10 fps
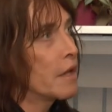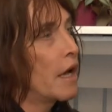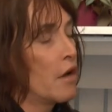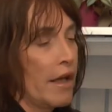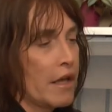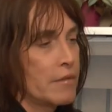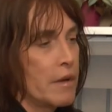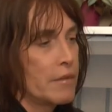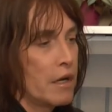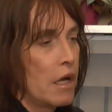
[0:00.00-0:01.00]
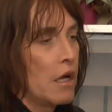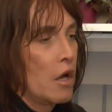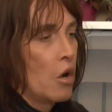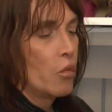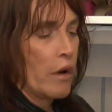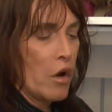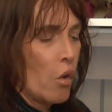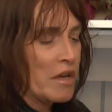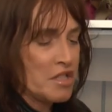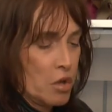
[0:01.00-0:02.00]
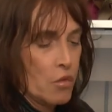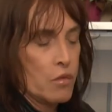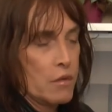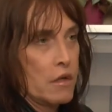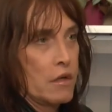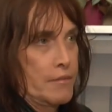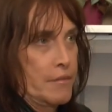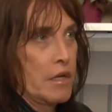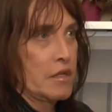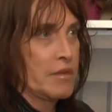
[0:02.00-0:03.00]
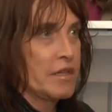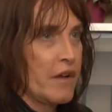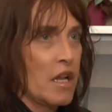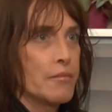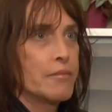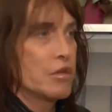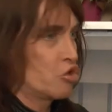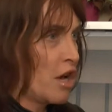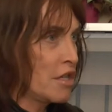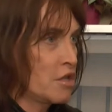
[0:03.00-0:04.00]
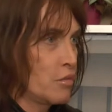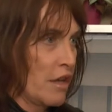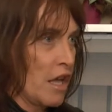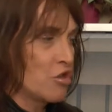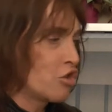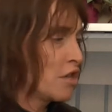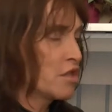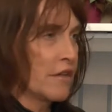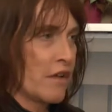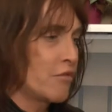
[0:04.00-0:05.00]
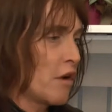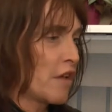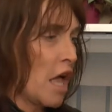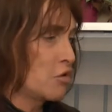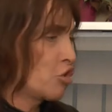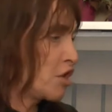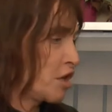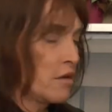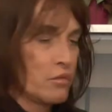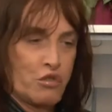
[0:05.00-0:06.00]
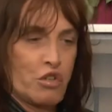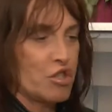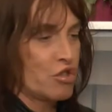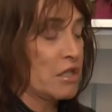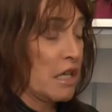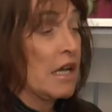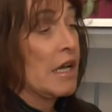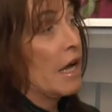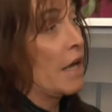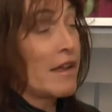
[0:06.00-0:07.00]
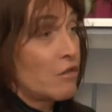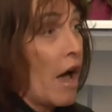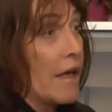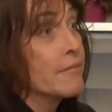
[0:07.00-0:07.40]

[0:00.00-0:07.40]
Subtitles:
And I can remember, we're always taught as we develop, trust what you get. Trust it. People what you get. Trust it. Trust. And they're right.